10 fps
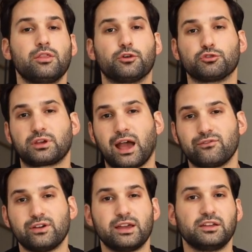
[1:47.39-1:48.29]
There's
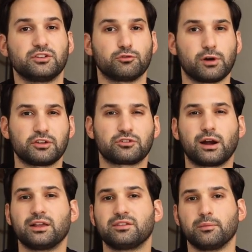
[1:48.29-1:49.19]
cafes and
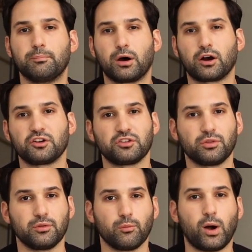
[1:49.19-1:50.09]
restaurants and bars
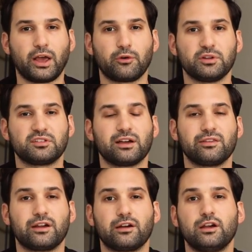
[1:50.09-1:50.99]
and wineries
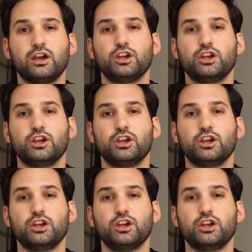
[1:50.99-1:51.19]
down there.